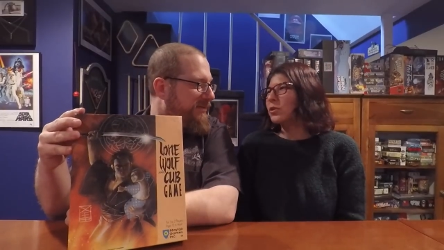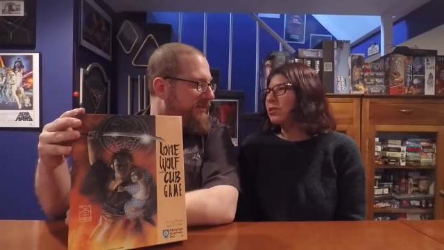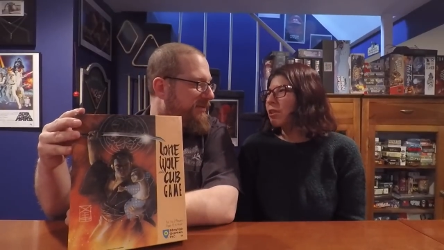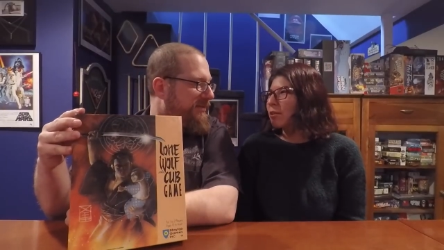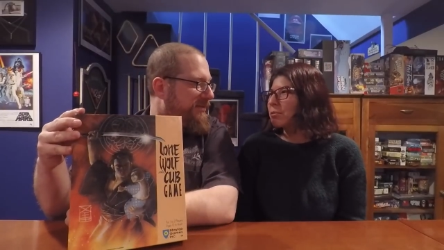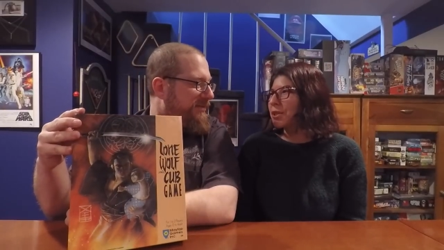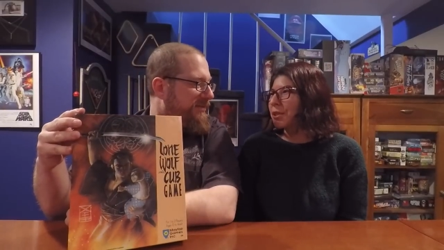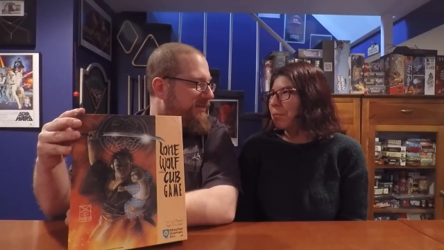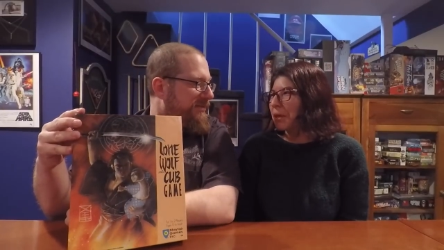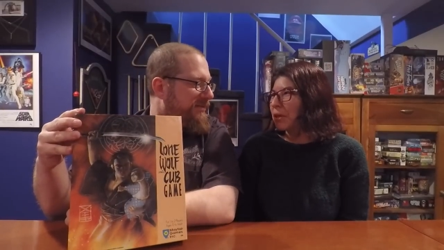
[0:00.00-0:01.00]
Speaker 1: cub, like
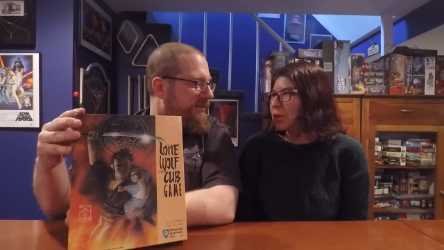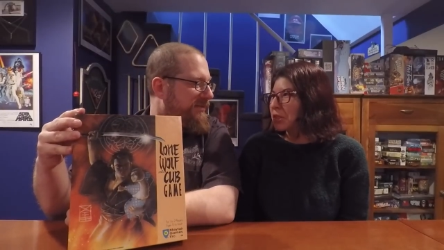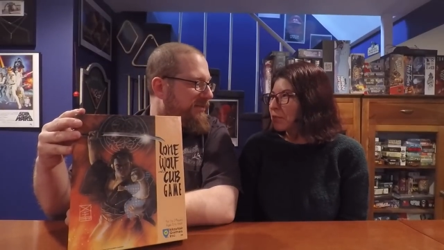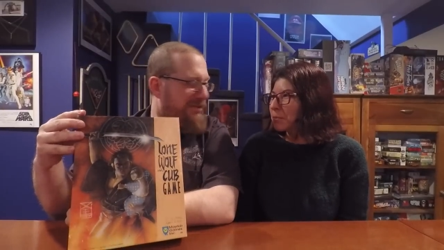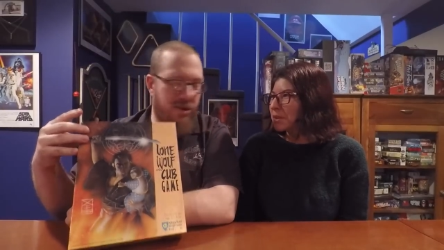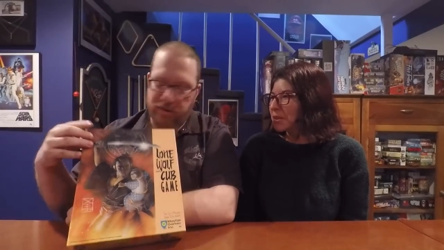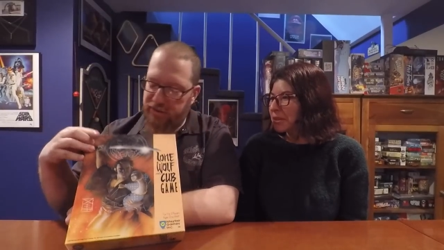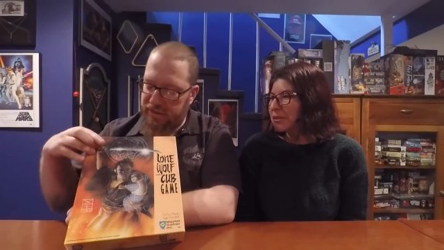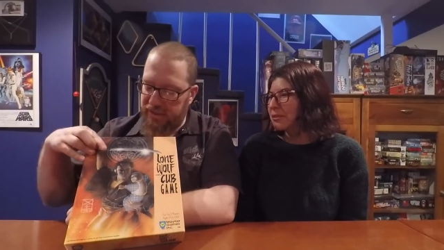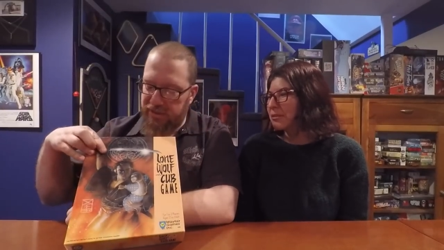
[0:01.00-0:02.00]
a bear cub. No,
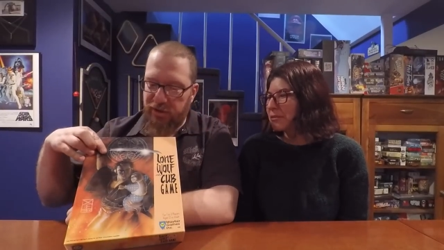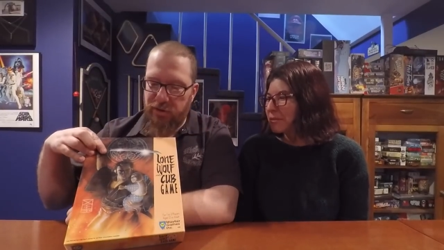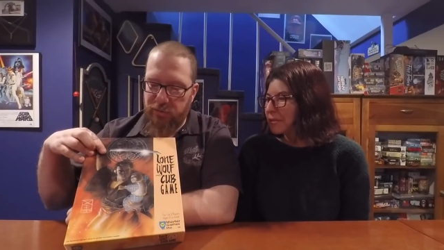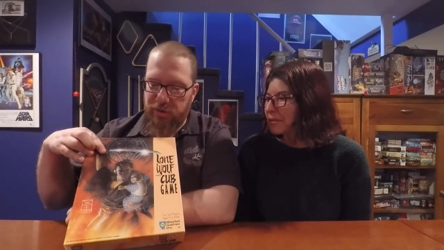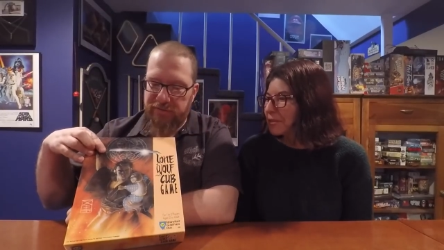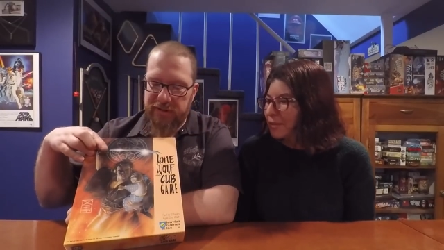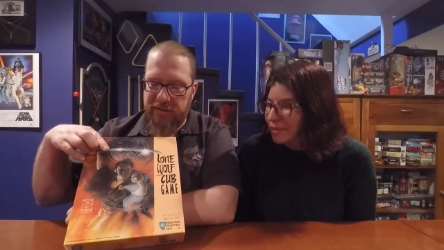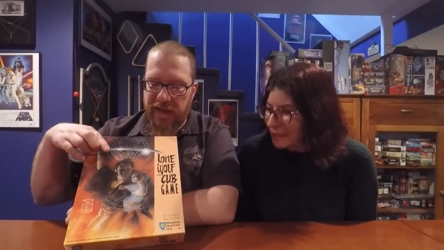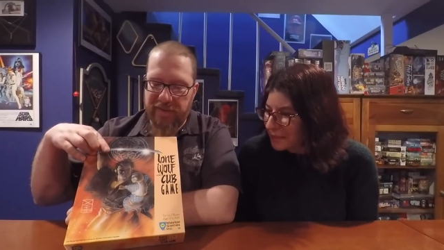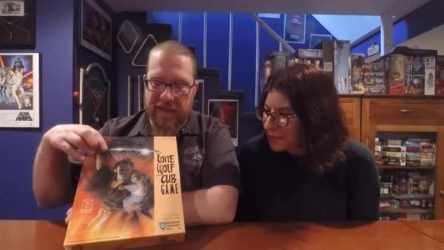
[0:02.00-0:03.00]
Speaker 2: because he's the lone wolf, and,
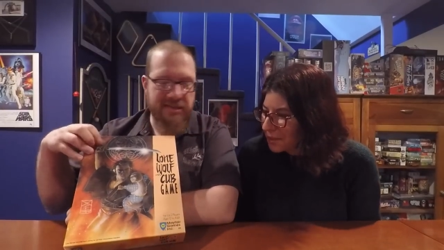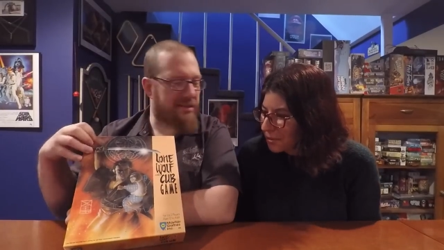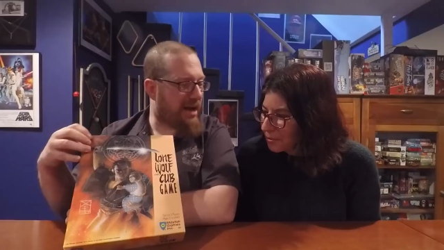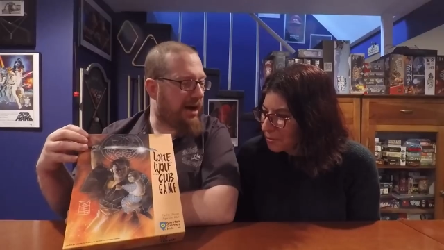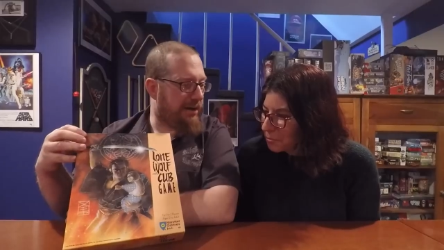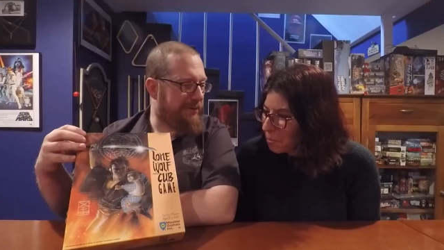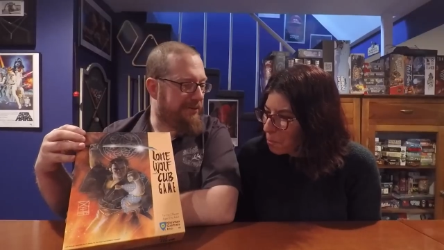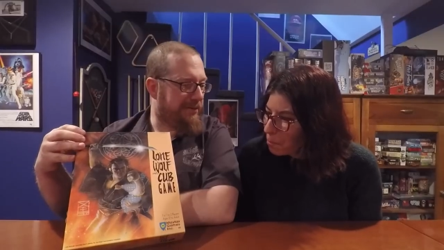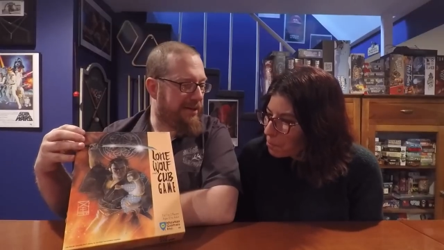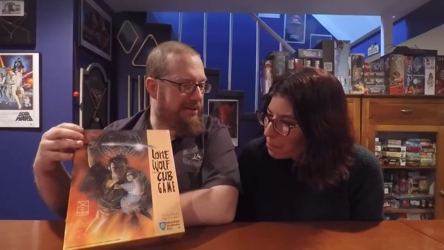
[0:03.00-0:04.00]
and that's his oh. cub.
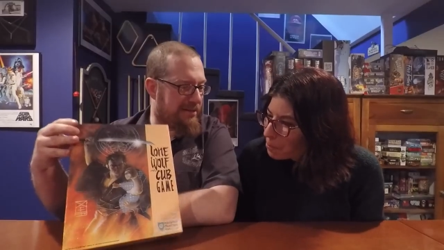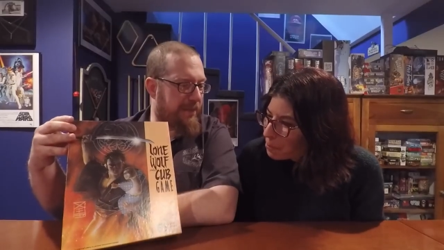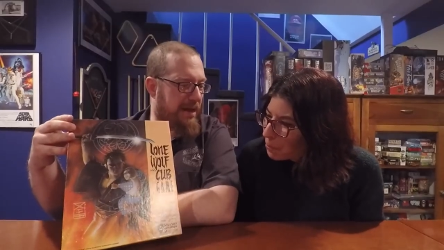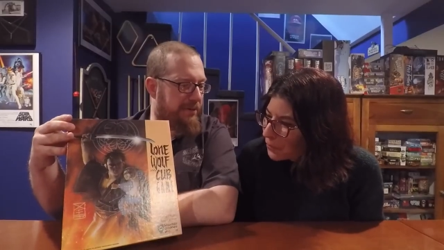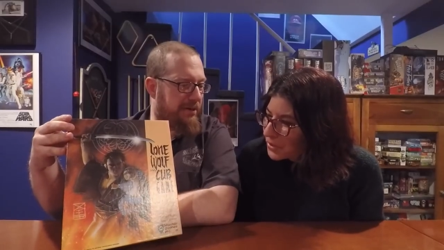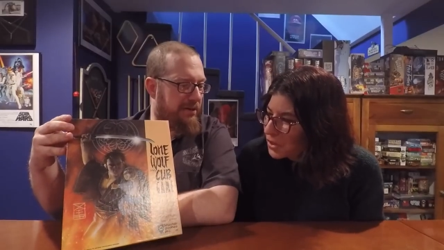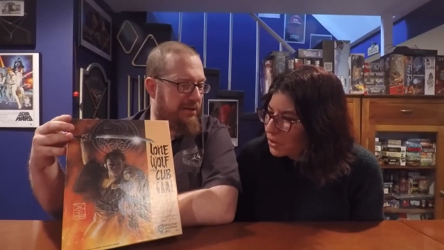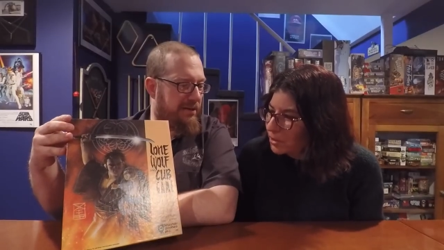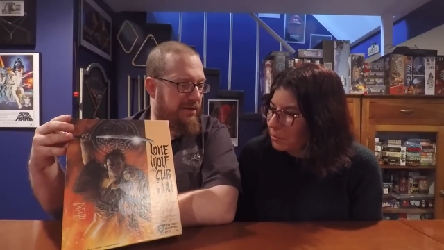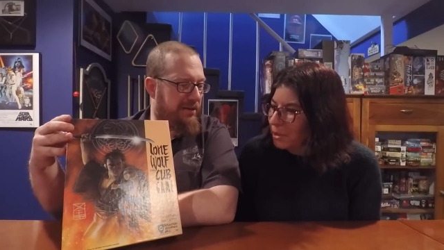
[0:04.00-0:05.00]
Is his baby? It's an
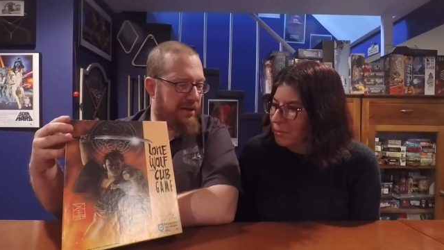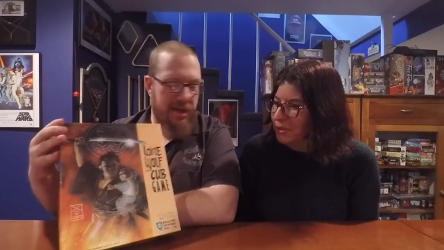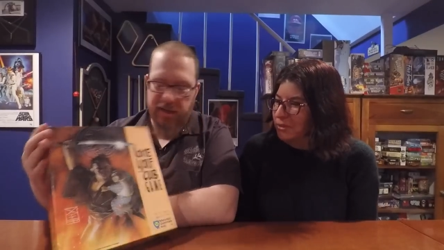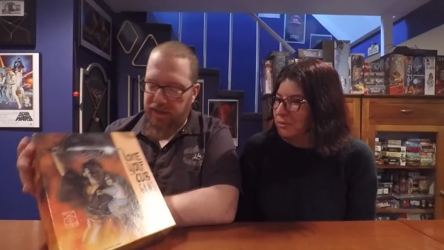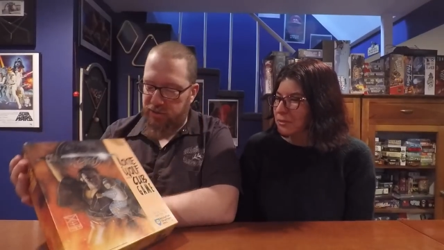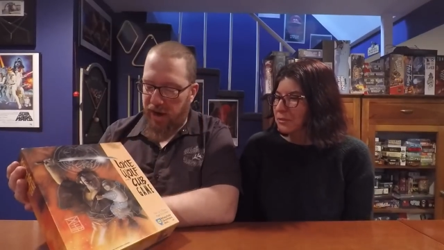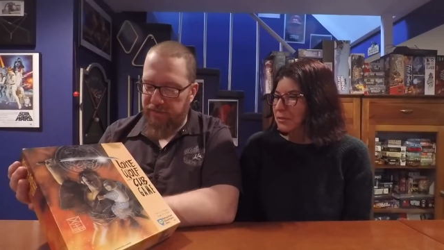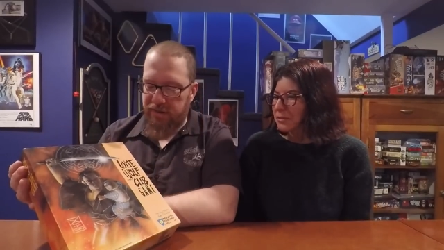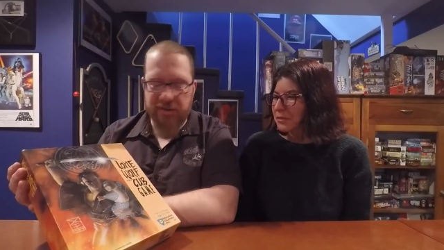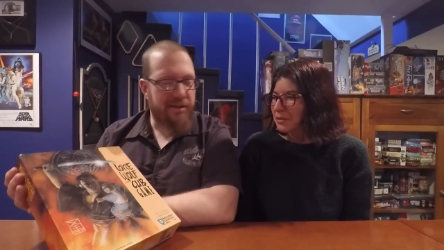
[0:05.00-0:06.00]
ugly baby. He, he traveled.